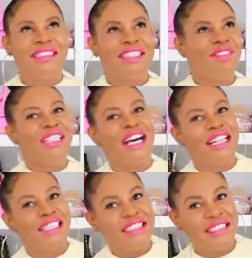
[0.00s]
definitely
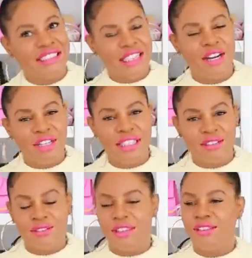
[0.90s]
not in its entirety
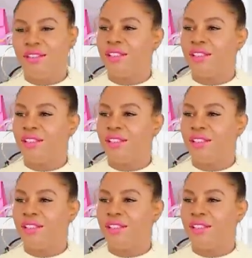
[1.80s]
in,